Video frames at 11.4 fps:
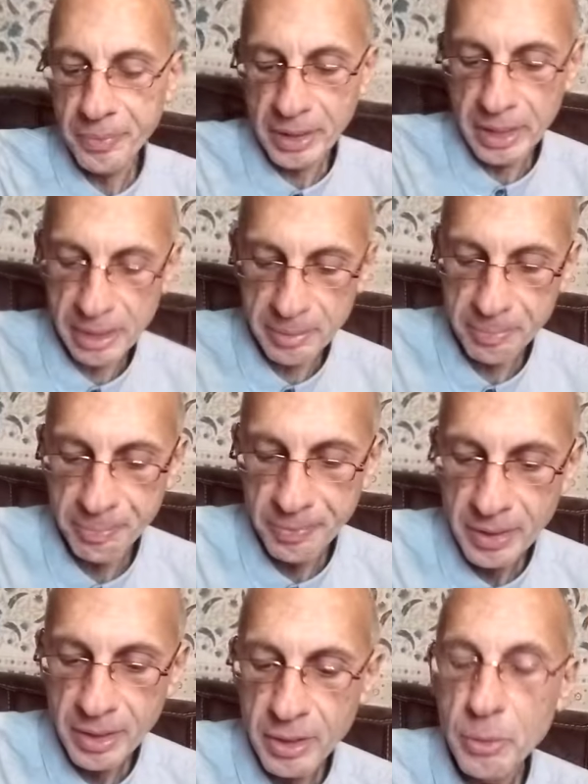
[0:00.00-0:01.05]
um,
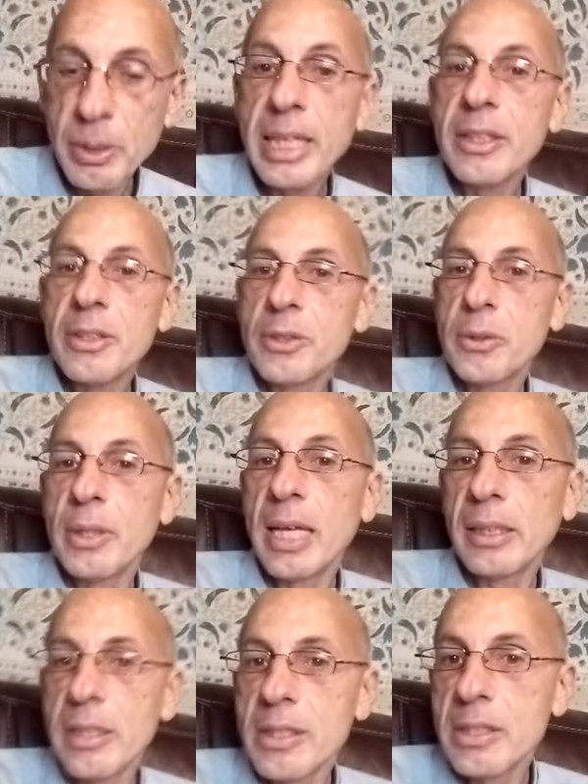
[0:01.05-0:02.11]
related to
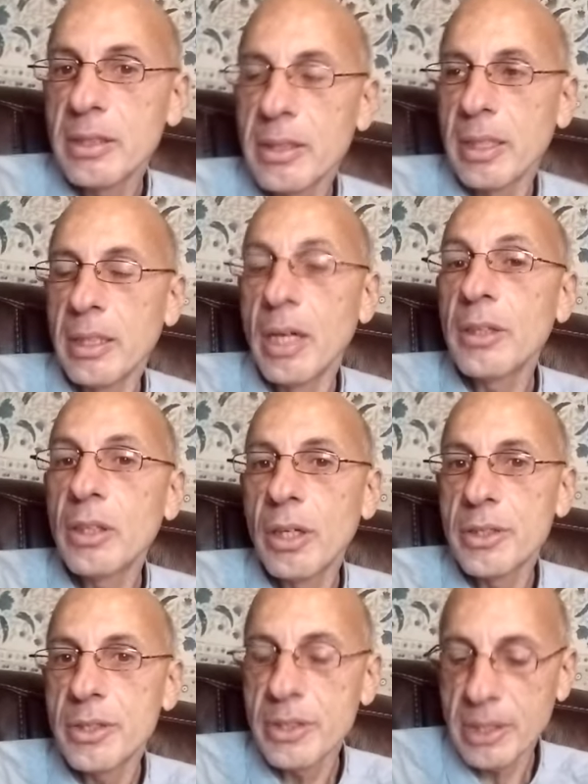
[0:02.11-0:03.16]
Ellen's uh,
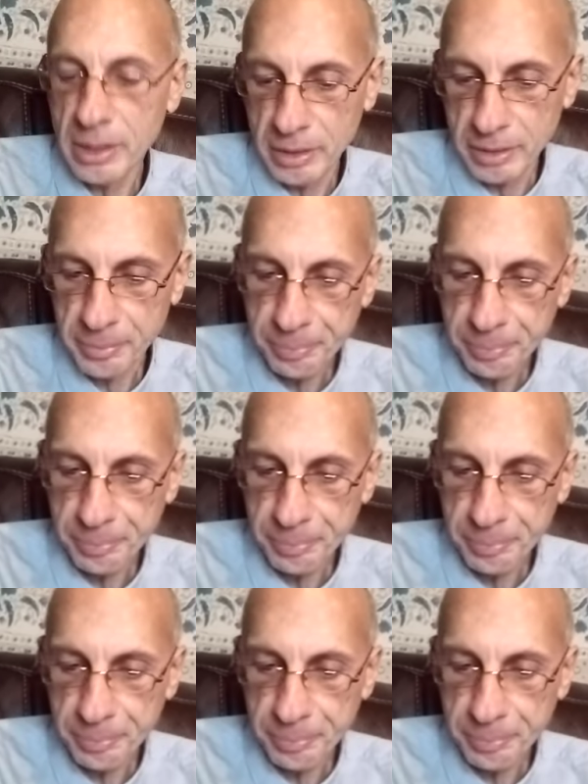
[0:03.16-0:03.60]
unconscious guilt.